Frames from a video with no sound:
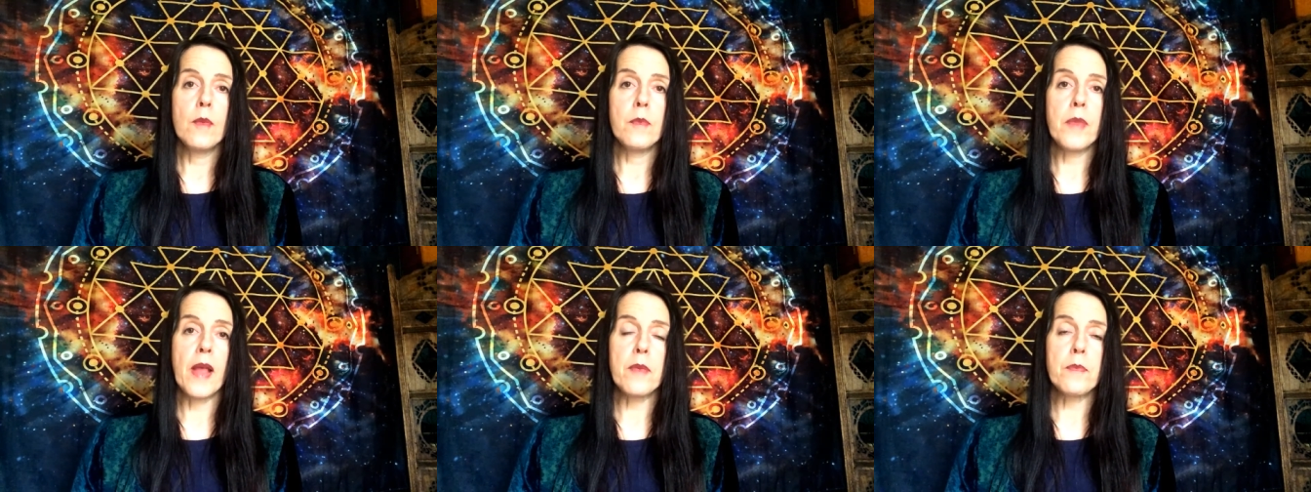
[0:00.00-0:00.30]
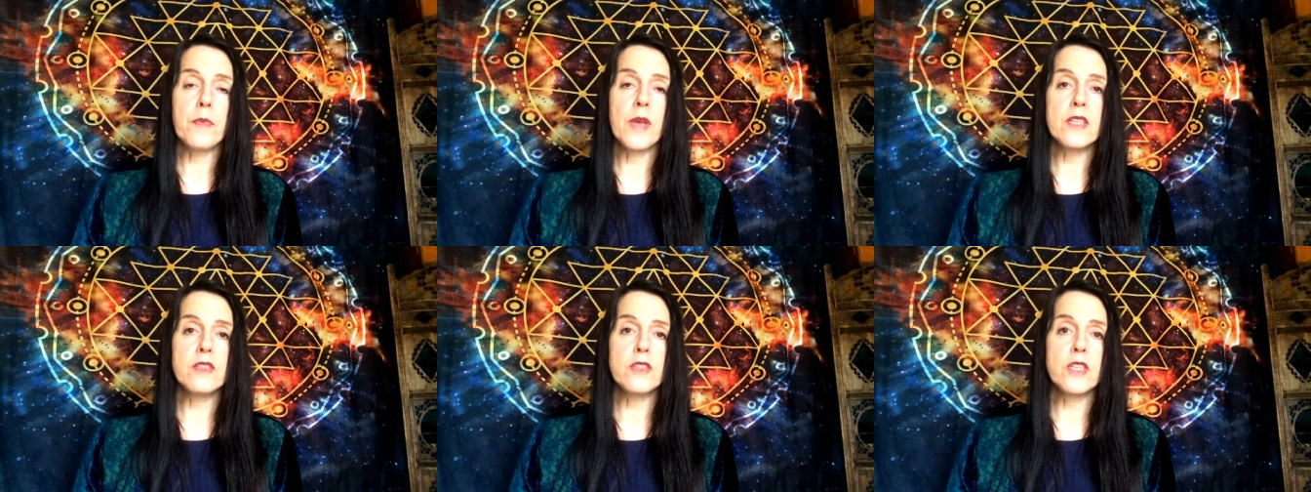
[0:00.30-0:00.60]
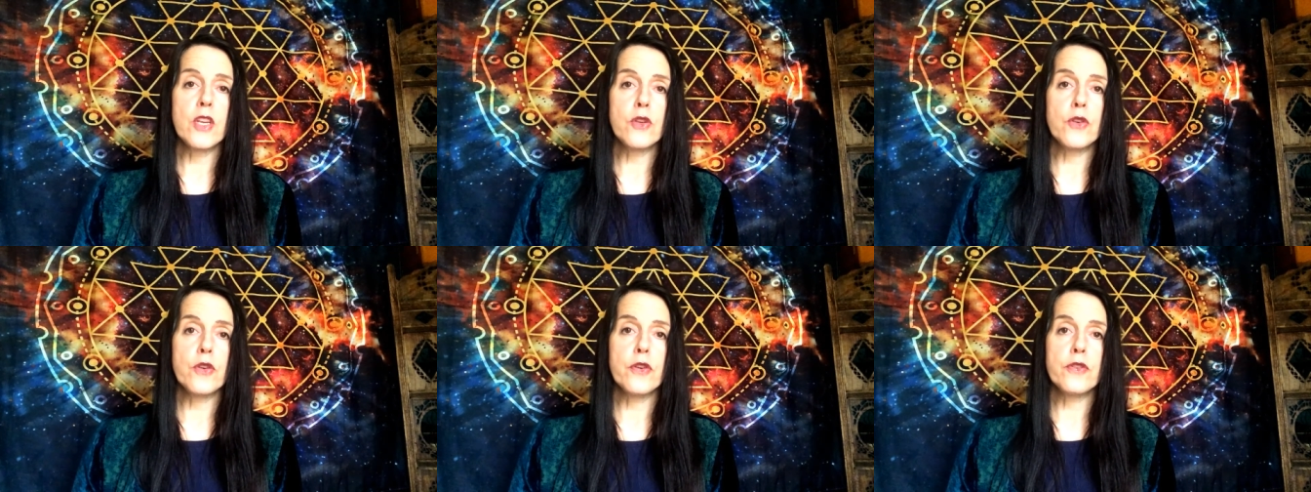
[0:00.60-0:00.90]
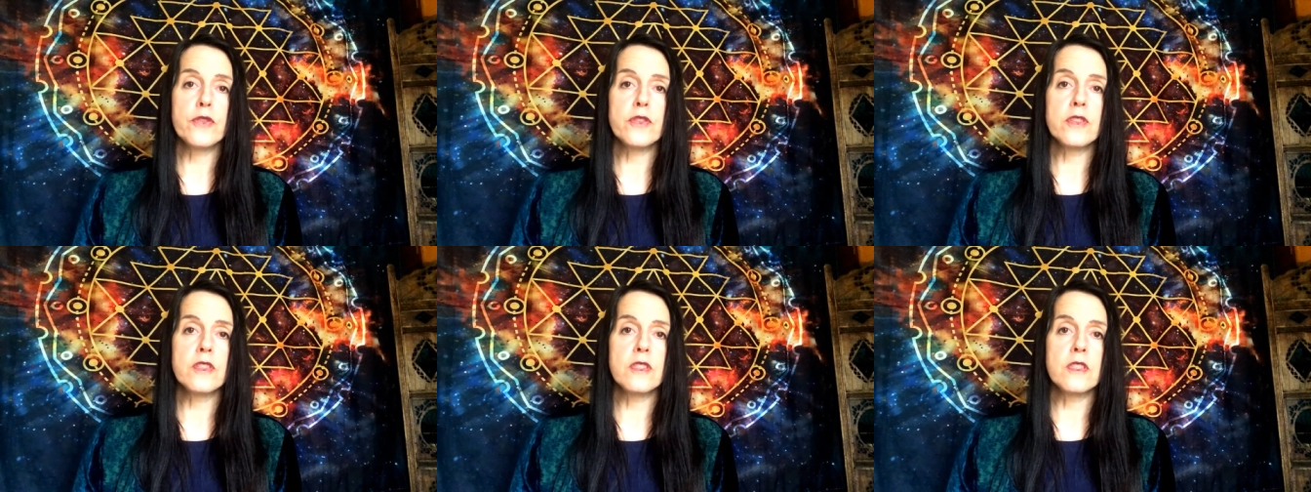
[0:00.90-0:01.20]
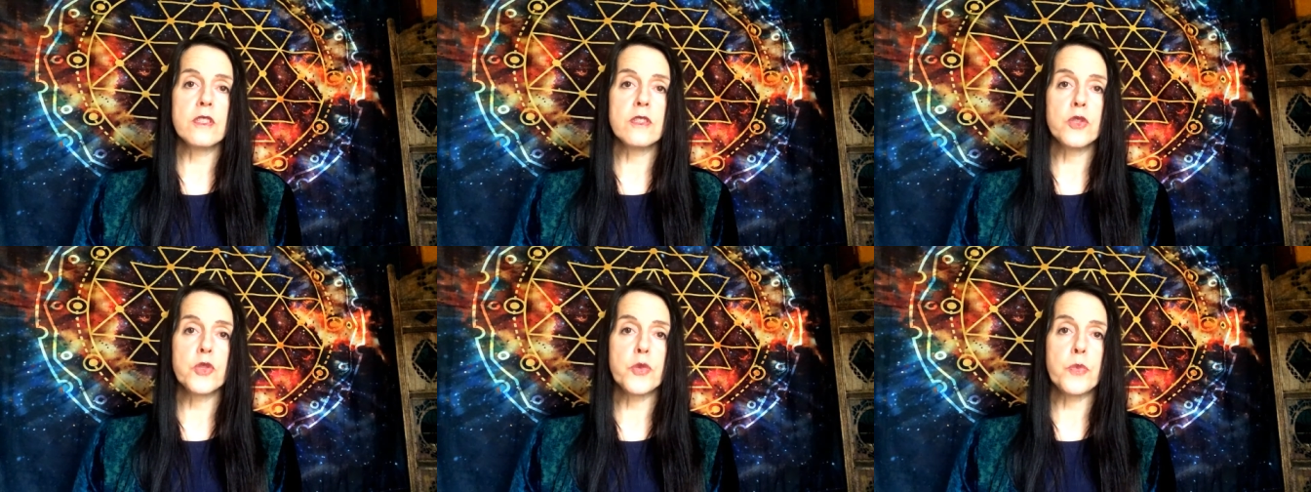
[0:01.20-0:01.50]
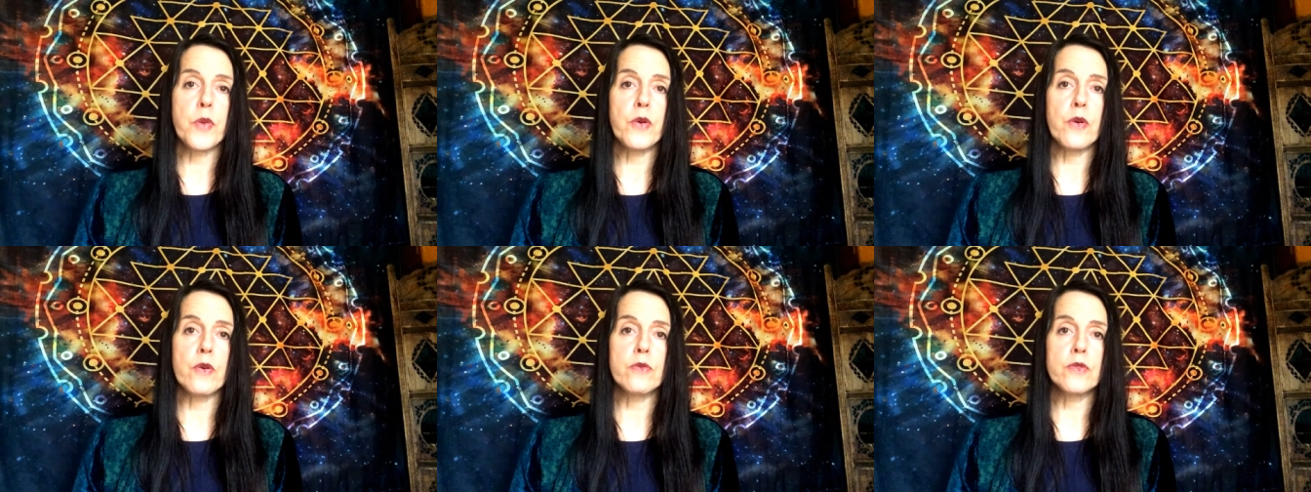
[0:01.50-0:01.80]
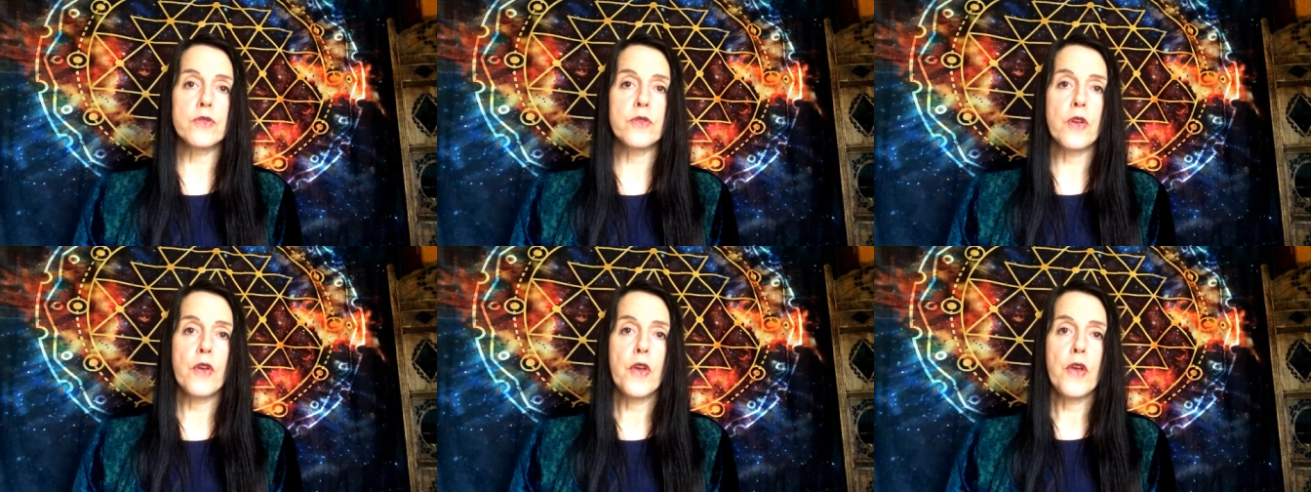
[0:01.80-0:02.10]
black magic, curses and
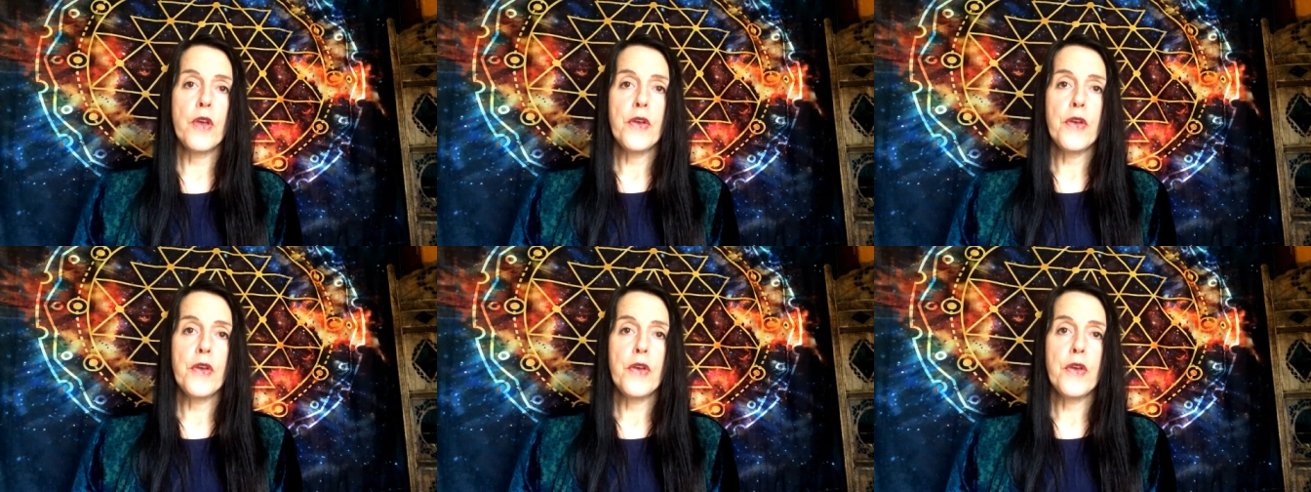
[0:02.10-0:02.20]
spells.